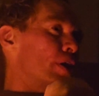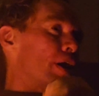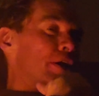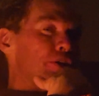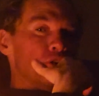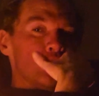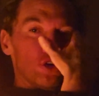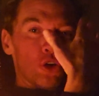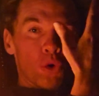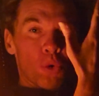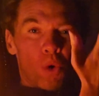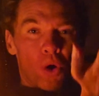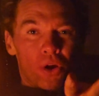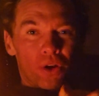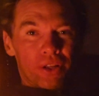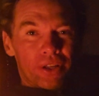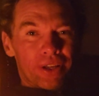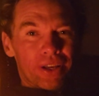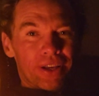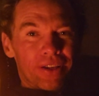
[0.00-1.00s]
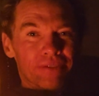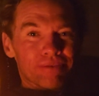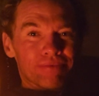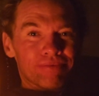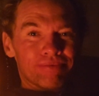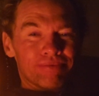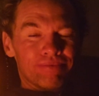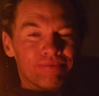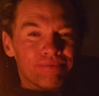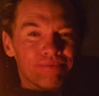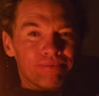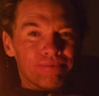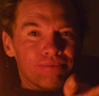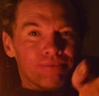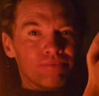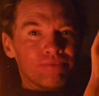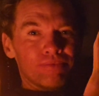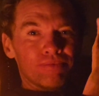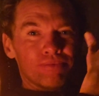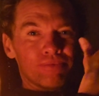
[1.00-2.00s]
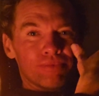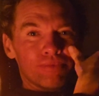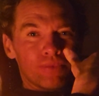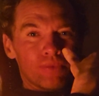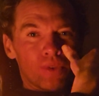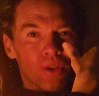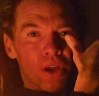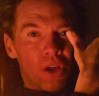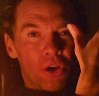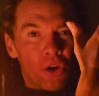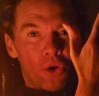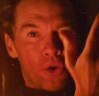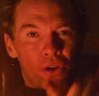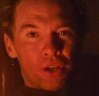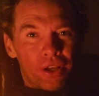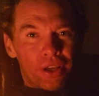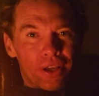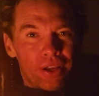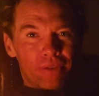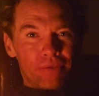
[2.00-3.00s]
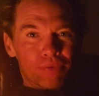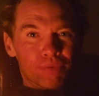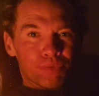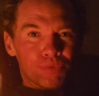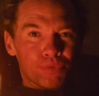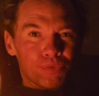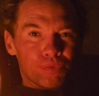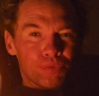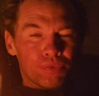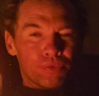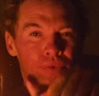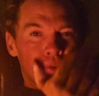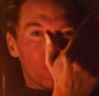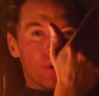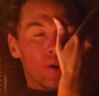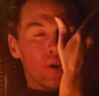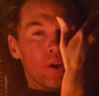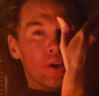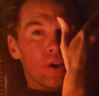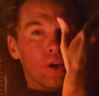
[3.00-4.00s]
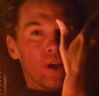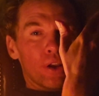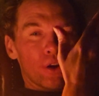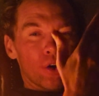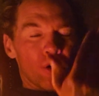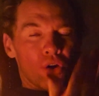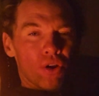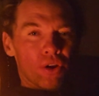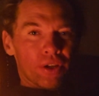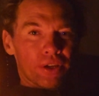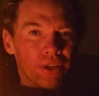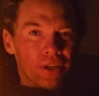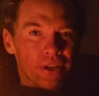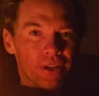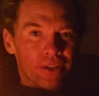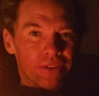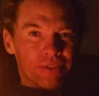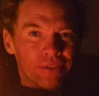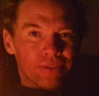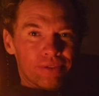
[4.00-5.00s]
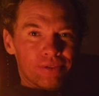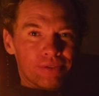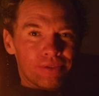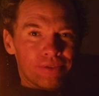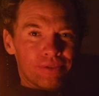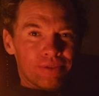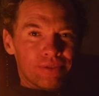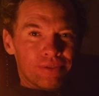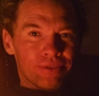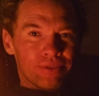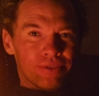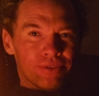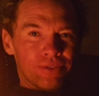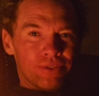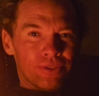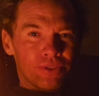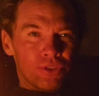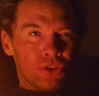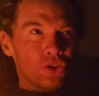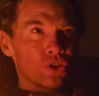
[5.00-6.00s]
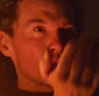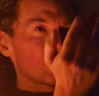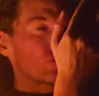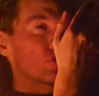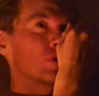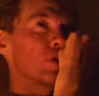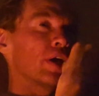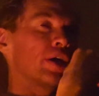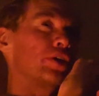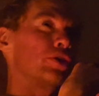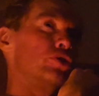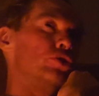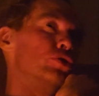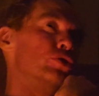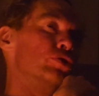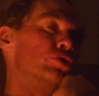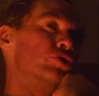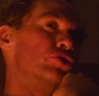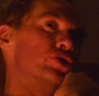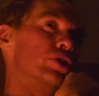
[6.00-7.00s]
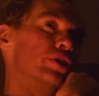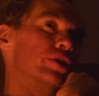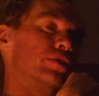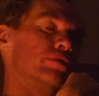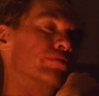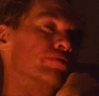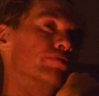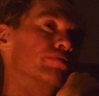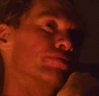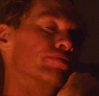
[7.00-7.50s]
and you go on again and on again and on again, just like Eugene,